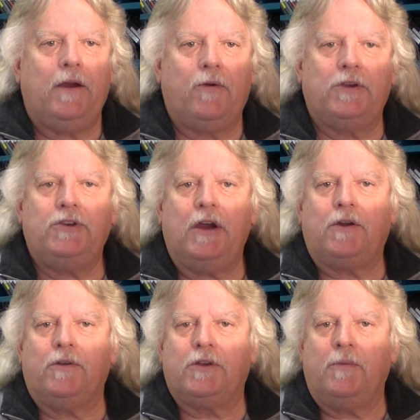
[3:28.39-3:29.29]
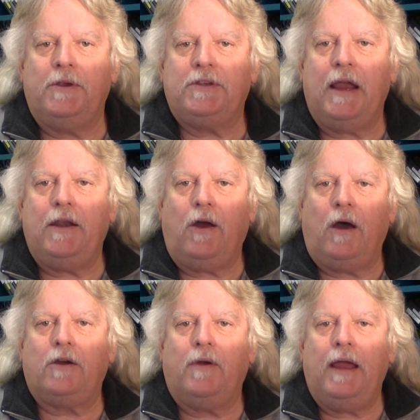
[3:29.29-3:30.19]
Chris Jericho is going to be signing an
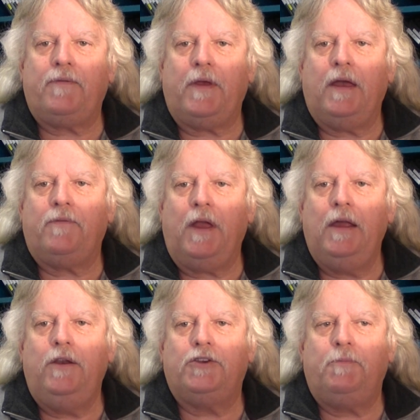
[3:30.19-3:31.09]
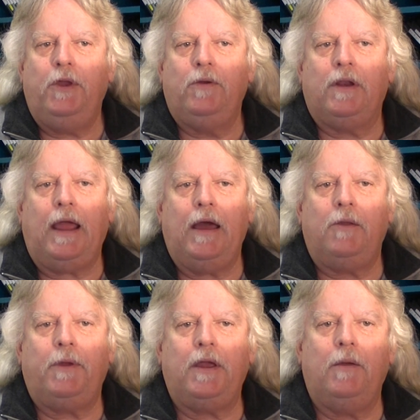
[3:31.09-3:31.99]
autograph of Undisputed How
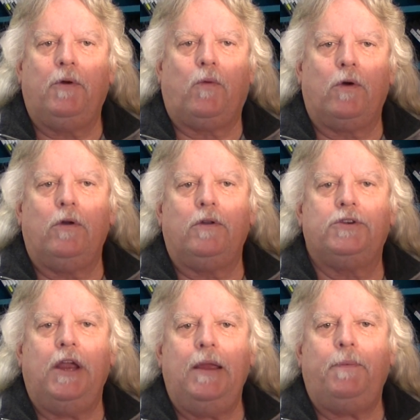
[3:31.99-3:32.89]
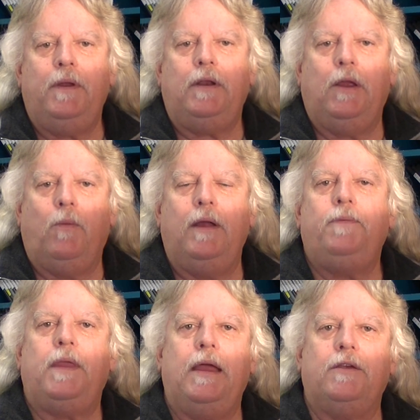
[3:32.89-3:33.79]
to Become a World Champion in
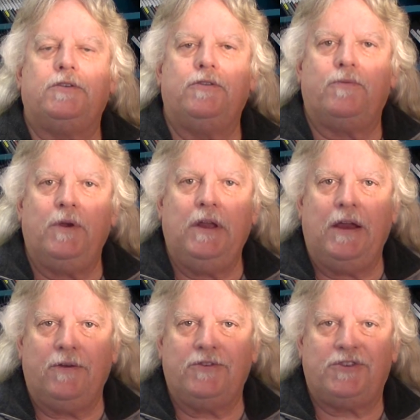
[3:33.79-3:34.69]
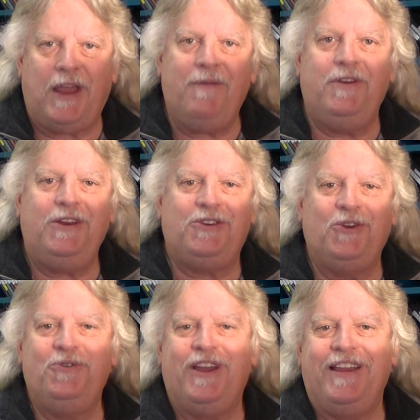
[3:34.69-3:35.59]

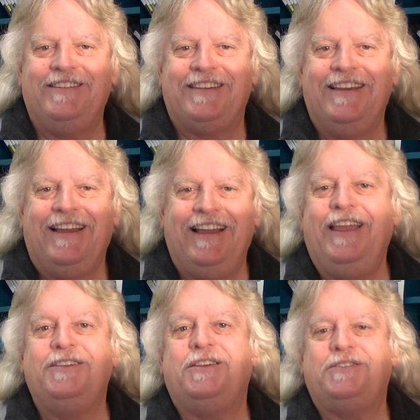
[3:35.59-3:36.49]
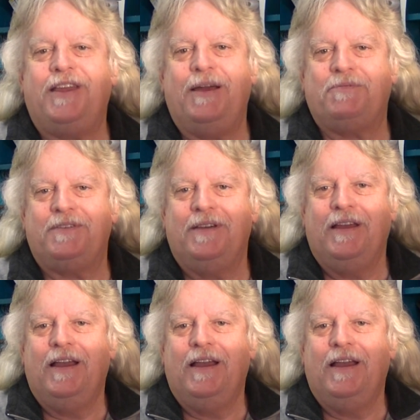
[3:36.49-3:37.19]
1,372 Days, uh, Easy Steps.